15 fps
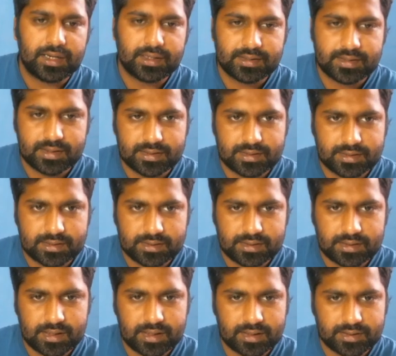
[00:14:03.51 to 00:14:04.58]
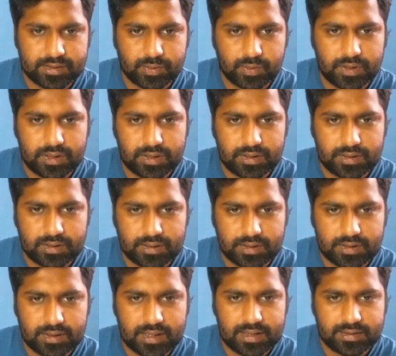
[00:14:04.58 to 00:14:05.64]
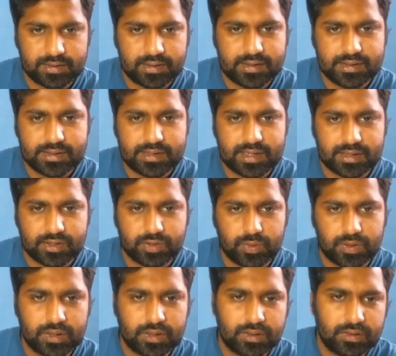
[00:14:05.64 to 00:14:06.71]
x is x square as it is sec square.